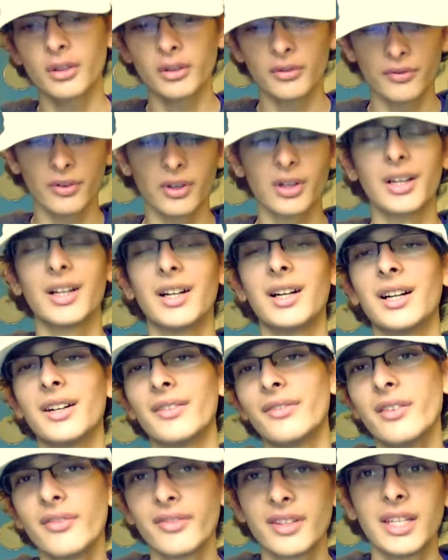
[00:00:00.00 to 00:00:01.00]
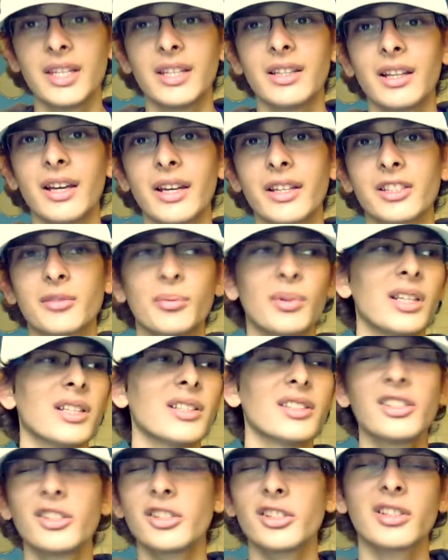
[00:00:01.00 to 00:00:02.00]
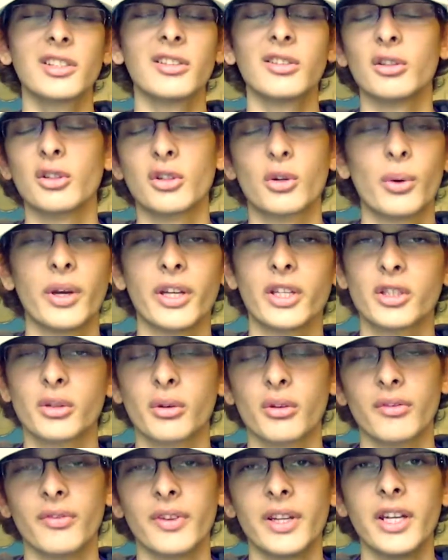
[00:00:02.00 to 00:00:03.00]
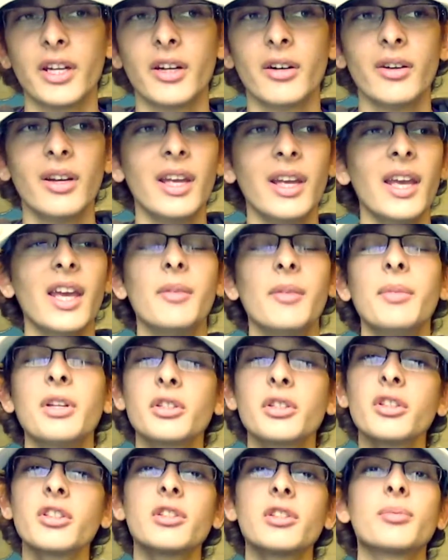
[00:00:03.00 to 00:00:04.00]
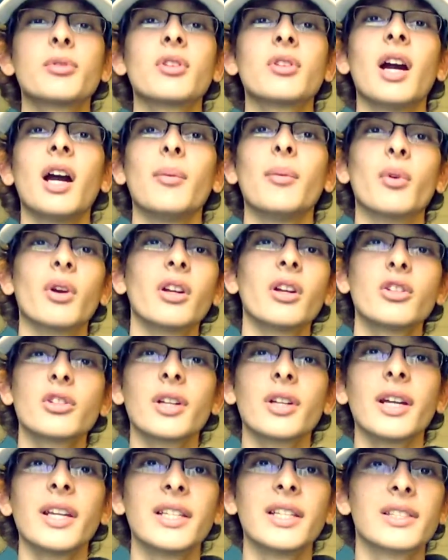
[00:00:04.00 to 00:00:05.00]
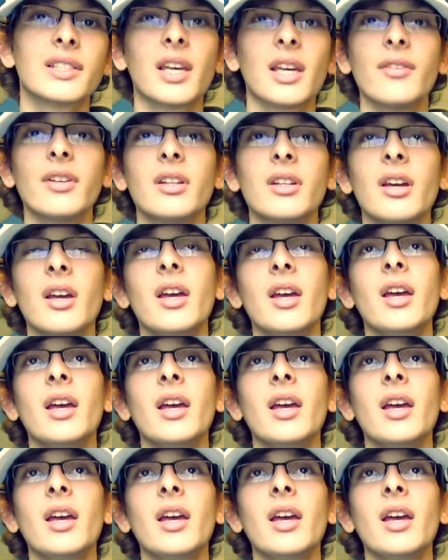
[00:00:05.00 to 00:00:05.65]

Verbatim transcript: go for 15 likes, because it's just a little quick short video. And make sure to subscribe. We're gonna try and hit 7.